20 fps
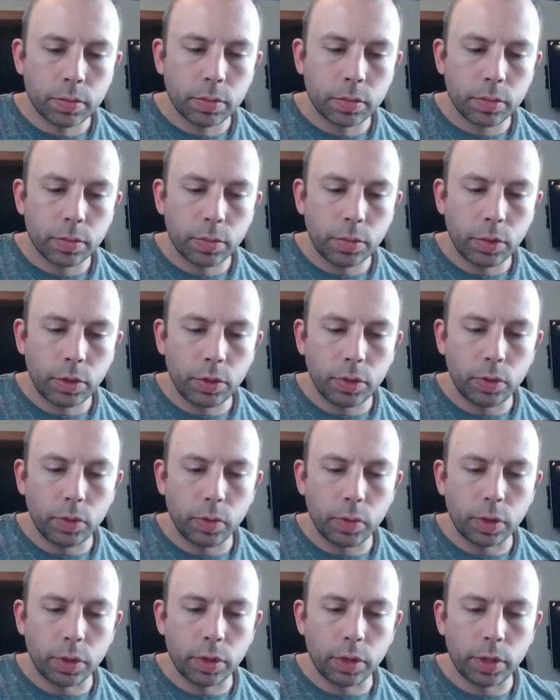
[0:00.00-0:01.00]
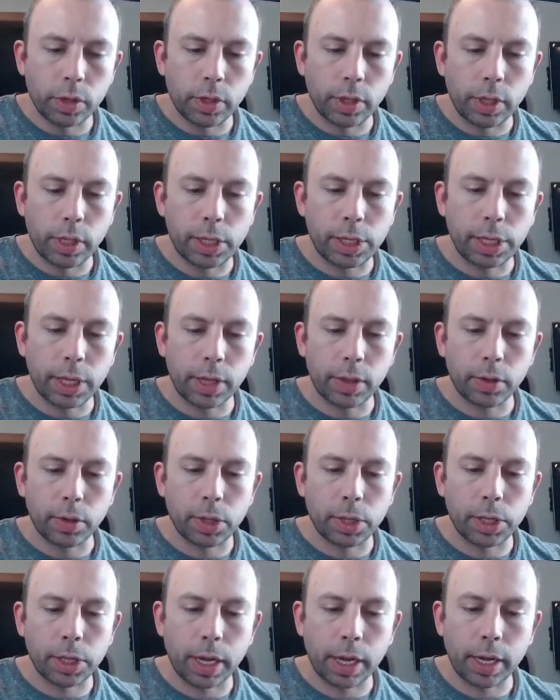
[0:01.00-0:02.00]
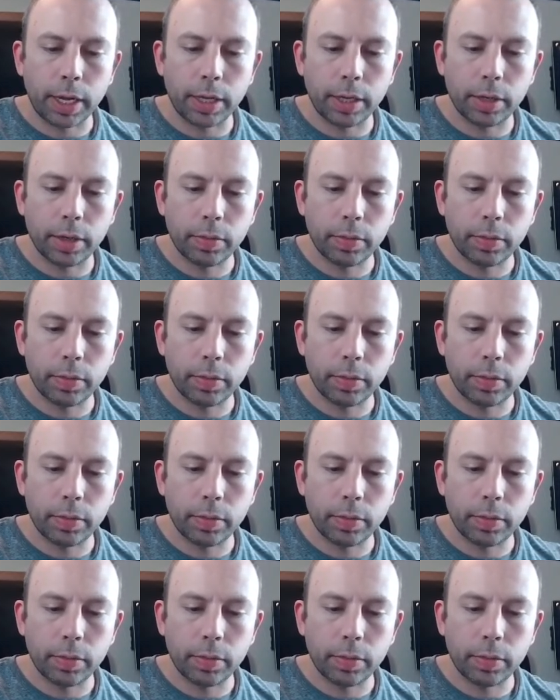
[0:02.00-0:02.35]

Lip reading: And you do one on this other side.